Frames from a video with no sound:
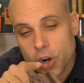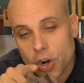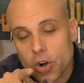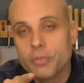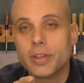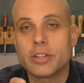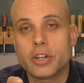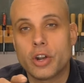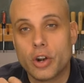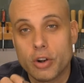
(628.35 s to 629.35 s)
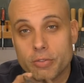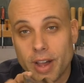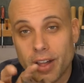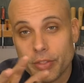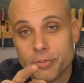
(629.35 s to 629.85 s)
perfect curve
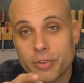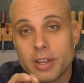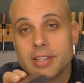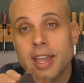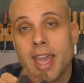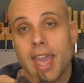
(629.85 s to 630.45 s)
on the front